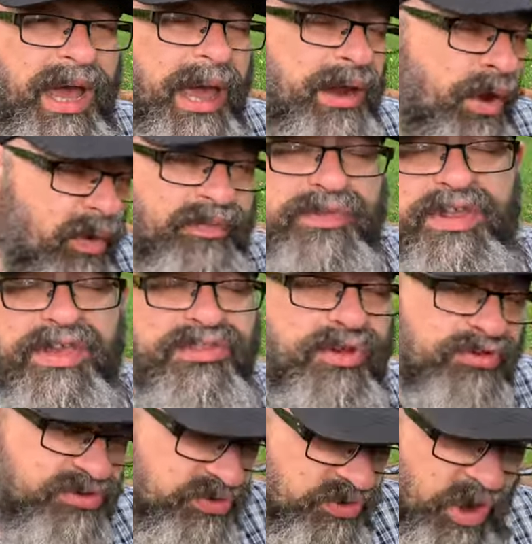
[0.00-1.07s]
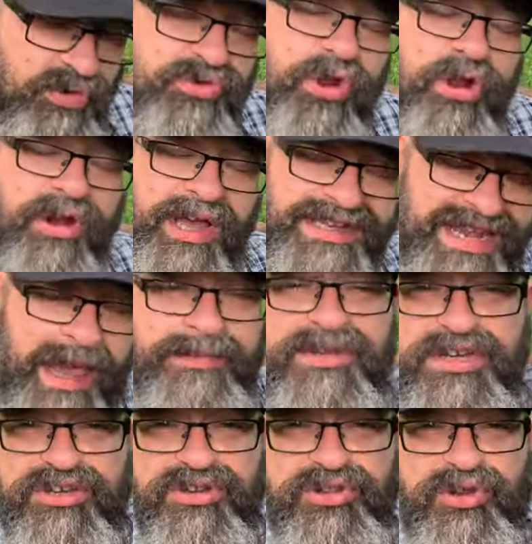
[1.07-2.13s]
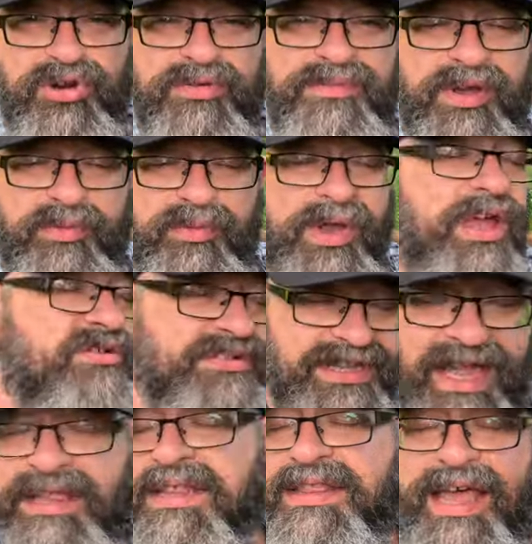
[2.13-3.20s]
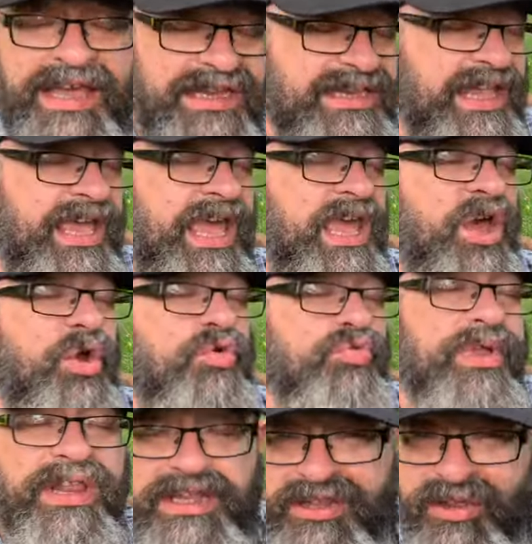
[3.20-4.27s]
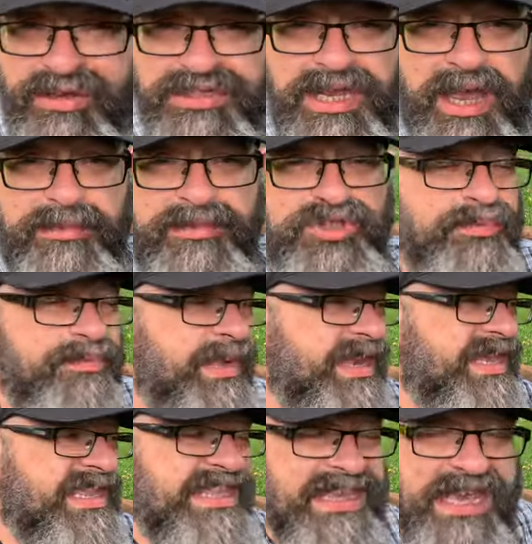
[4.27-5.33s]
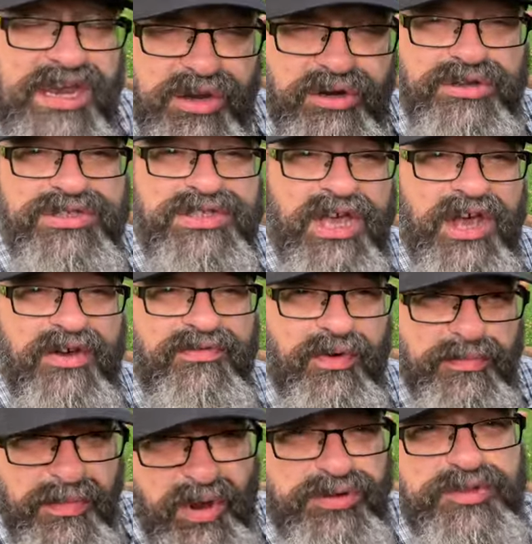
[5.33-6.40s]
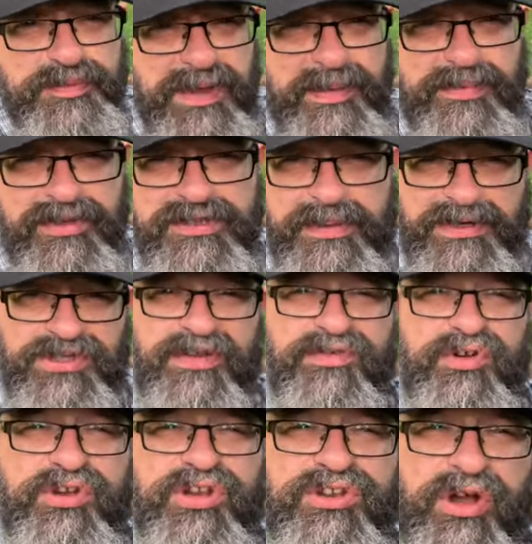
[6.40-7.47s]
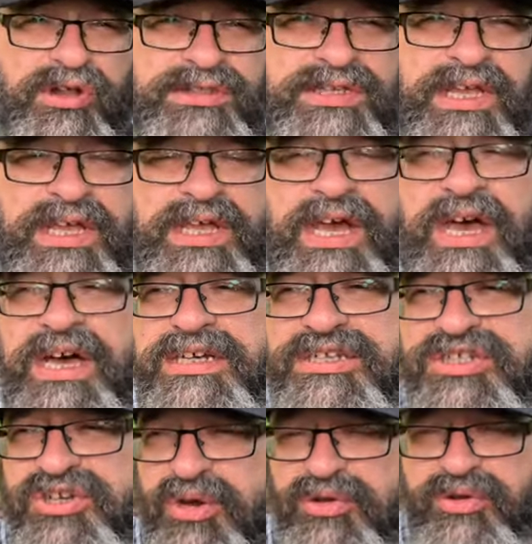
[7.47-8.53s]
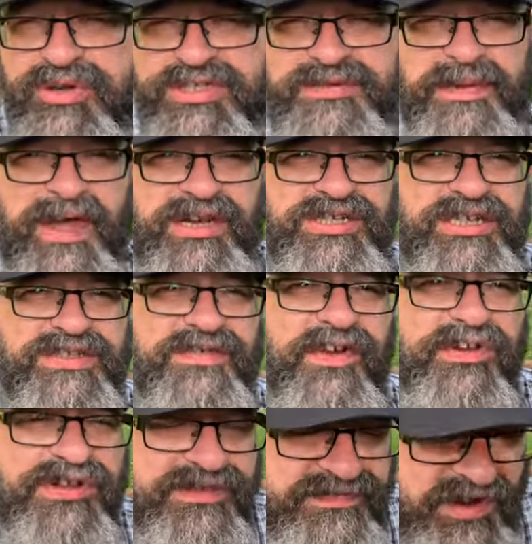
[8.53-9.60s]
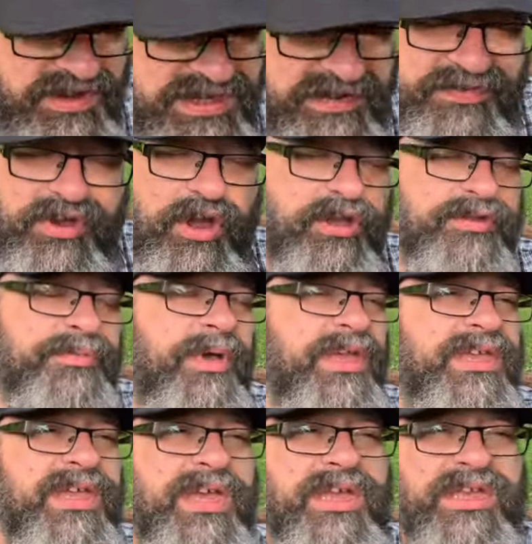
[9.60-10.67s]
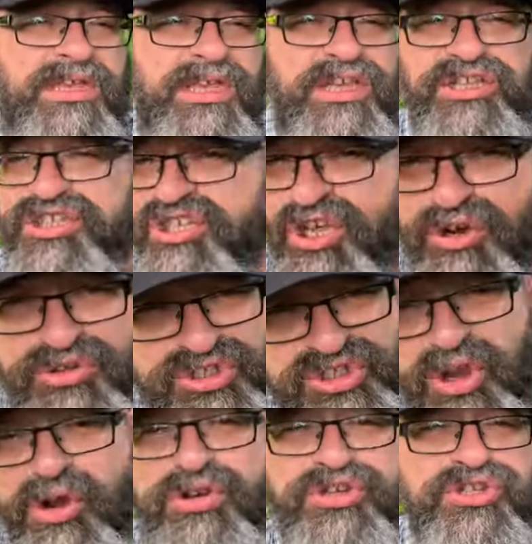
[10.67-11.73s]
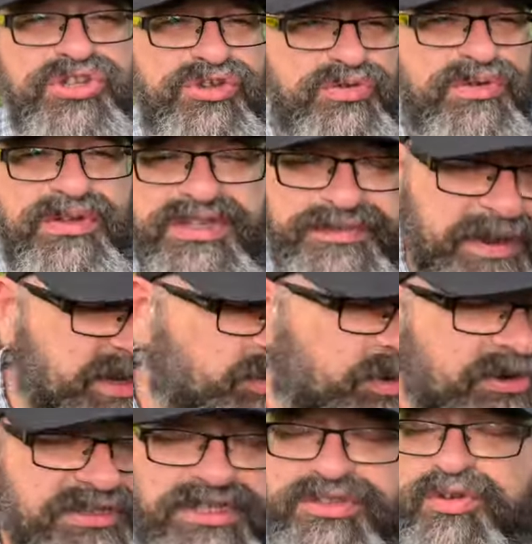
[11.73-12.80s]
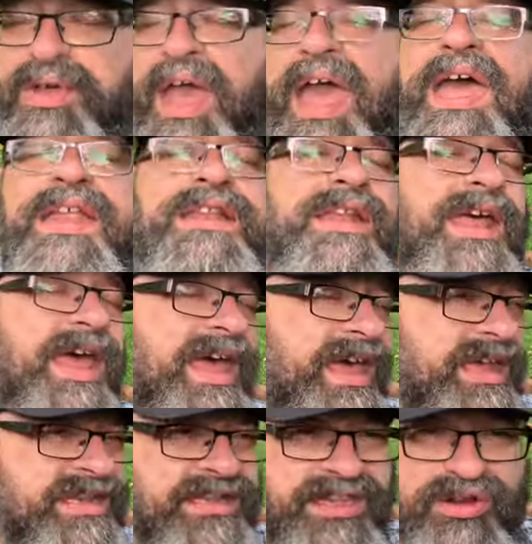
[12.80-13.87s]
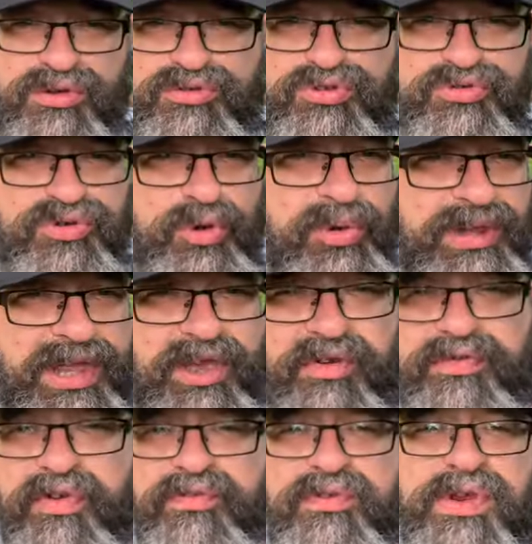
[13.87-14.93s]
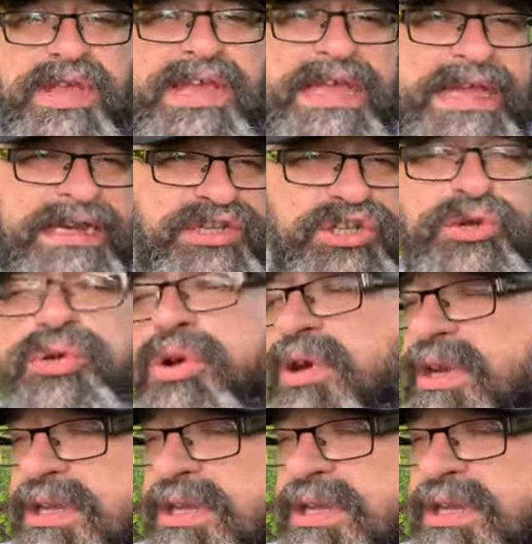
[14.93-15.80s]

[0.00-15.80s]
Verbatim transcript: and hopefully those who don't are attempting to learn, but we understand that that can take a really long time, so many years for most people, especially if you're an adult, to start learning Spanish. That's very, very difficult, but you know, start, do as many words as you can, and, you know, do Duolingo for free, get a tutor,